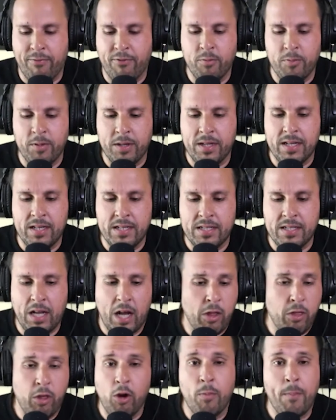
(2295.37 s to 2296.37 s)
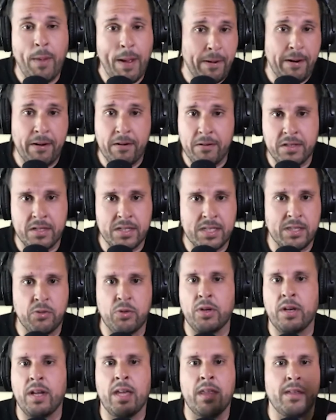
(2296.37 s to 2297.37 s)
because although my parents are still
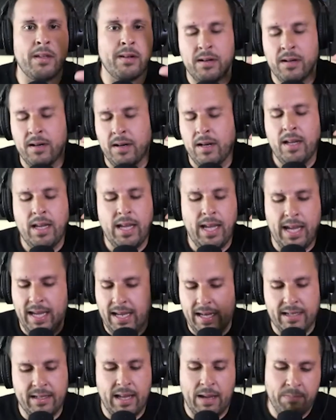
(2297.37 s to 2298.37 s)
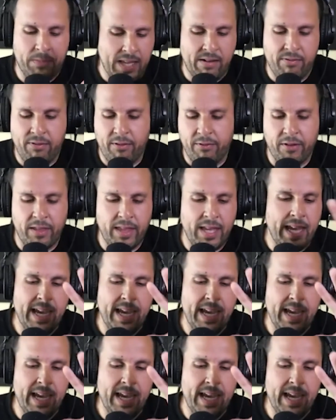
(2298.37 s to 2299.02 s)
together and I'm thankful for that,